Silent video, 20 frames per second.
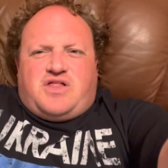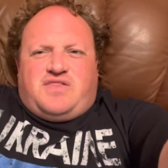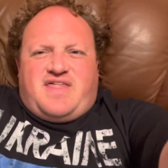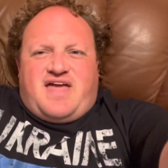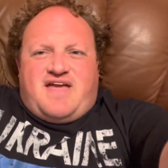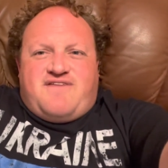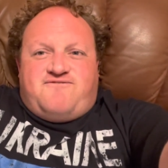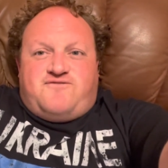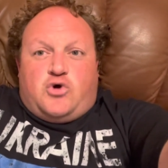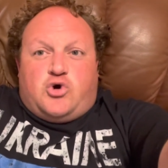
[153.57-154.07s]

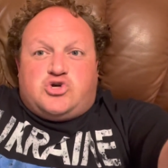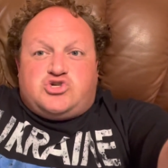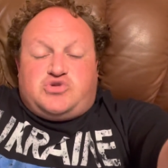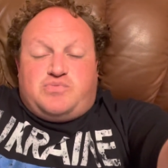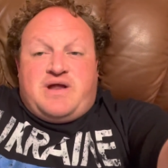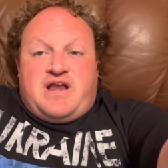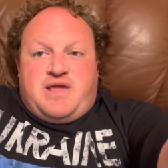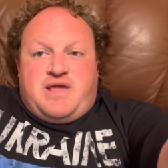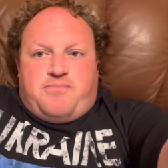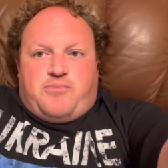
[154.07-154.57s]
They forced
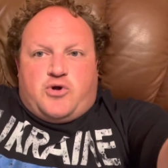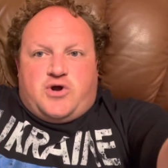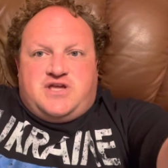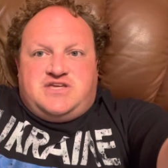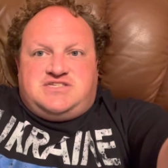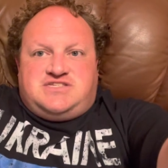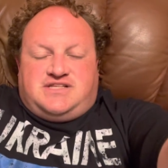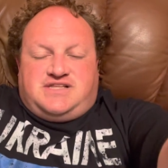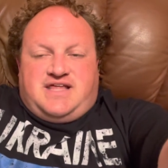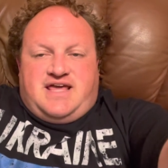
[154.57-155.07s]
many
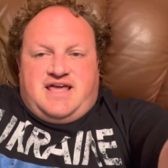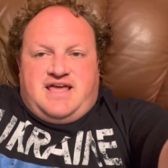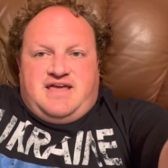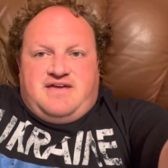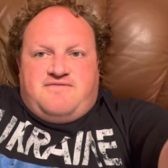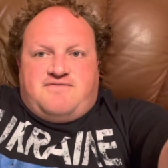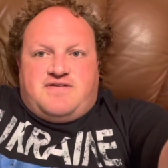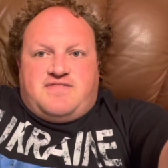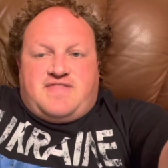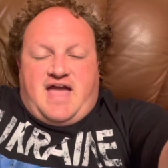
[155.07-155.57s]
priests to
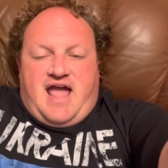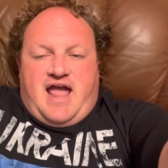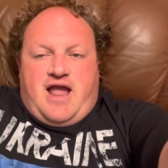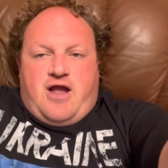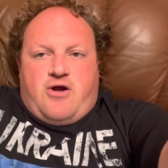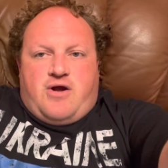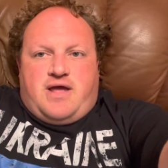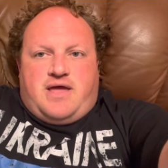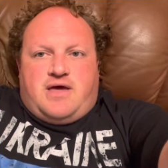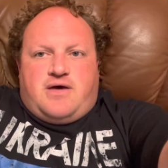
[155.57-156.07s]
leave the
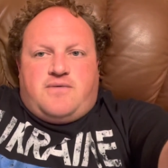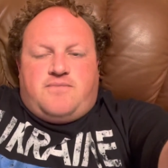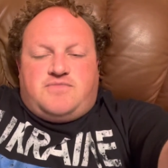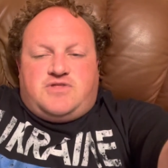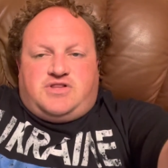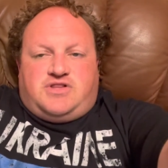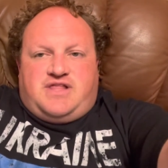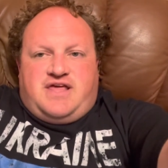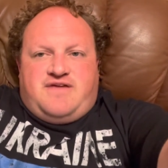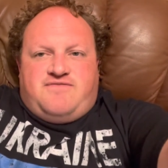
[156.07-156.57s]
area,
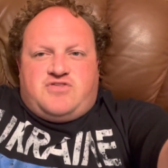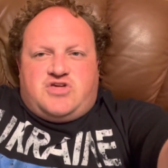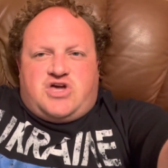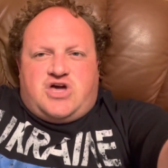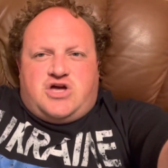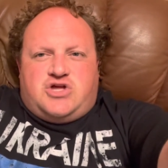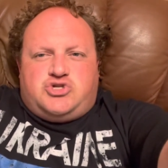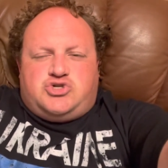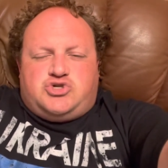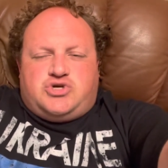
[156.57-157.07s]
to leave the
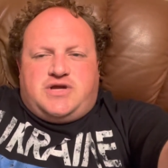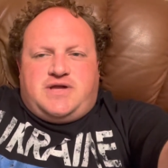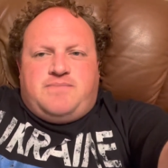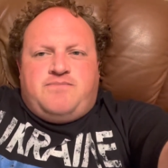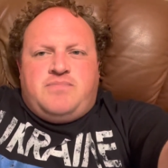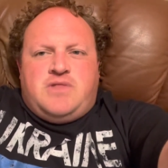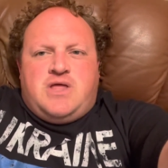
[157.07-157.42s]
country,